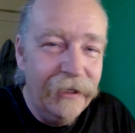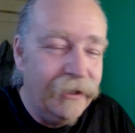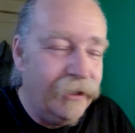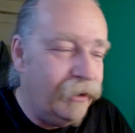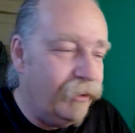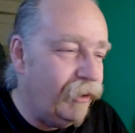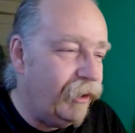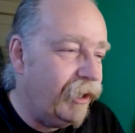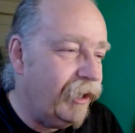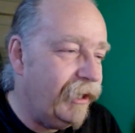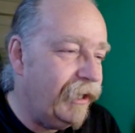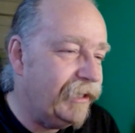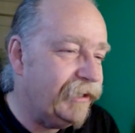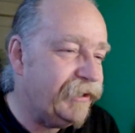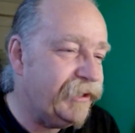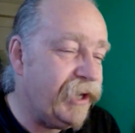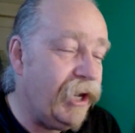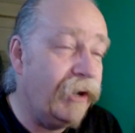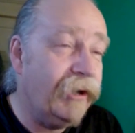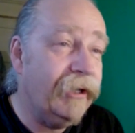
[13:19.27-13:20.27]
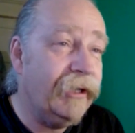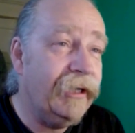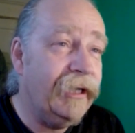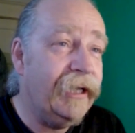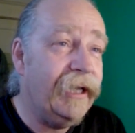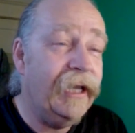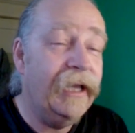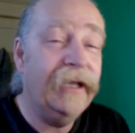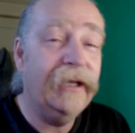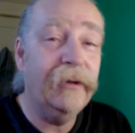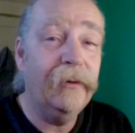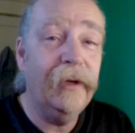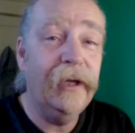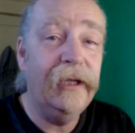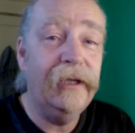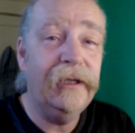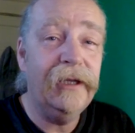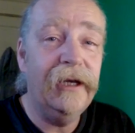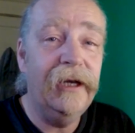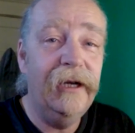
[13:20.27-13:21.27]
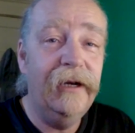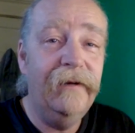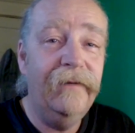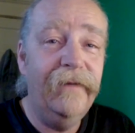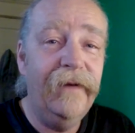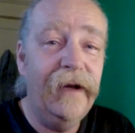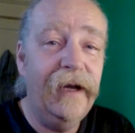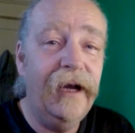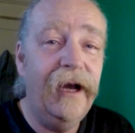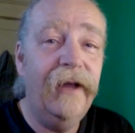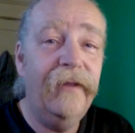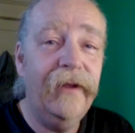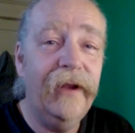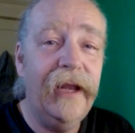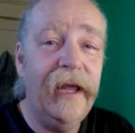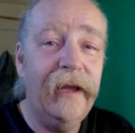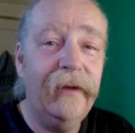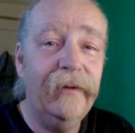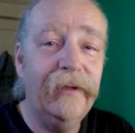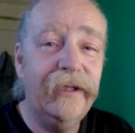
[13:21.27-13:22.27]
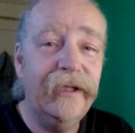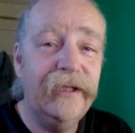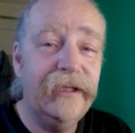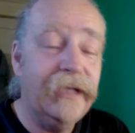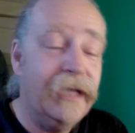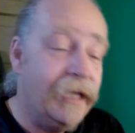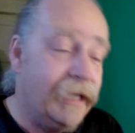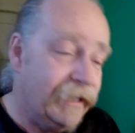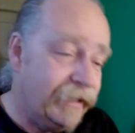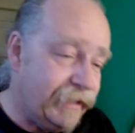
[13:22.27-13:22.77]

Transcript: You are uh, startlingly ignorant of uh, other languages.